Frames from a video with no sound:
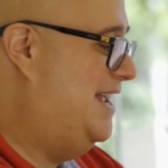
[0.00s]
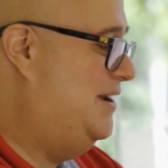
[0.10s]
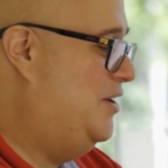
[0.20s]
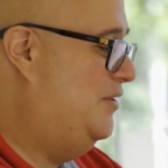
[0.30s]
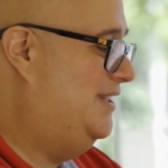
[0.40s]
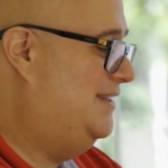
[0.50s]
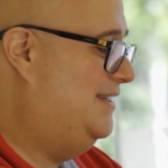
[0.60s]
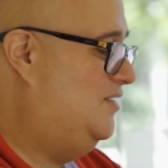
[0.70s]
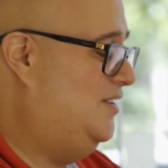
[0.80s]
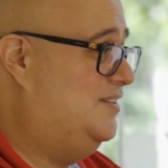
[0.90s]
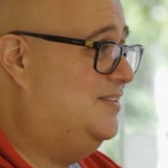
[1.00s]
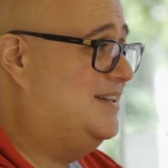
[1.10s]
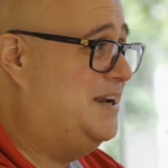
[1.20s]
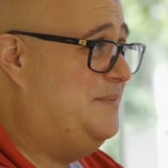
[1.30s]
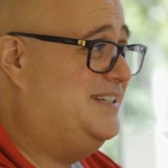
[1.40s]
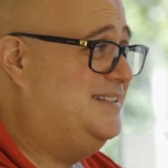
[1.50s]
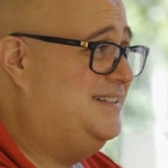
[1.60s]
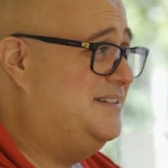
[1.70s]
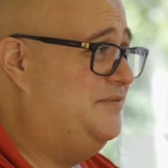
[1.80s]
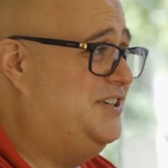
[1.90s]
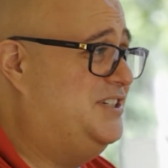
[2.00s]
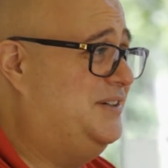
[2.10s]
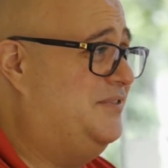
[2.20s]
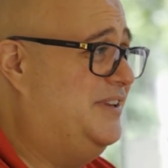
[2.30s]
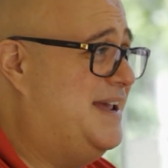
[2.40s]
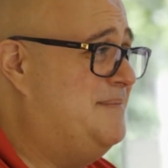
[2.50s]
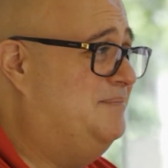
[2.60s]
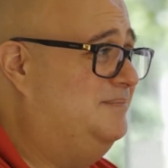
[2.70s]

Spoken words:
I know that this is kind of makes things efficient for them.